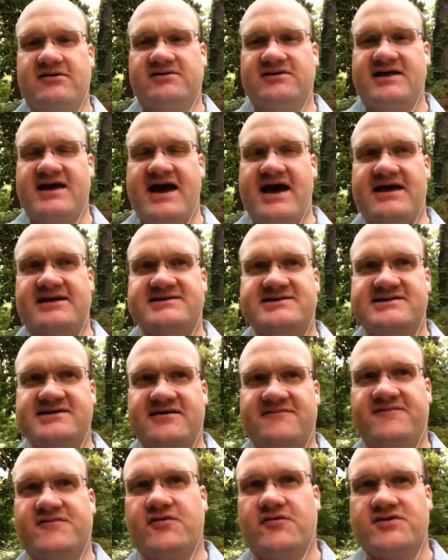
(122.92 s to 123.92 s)
out that,
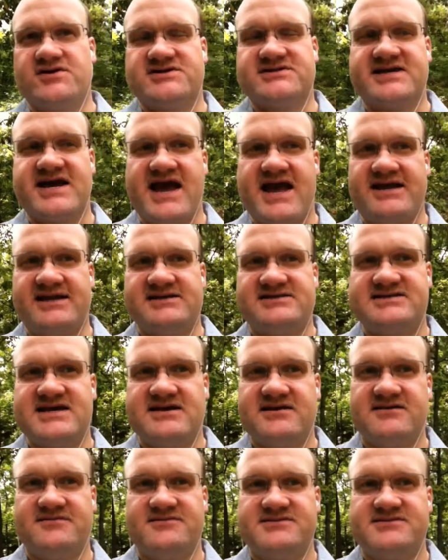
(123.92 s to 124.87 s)
of course, Katniss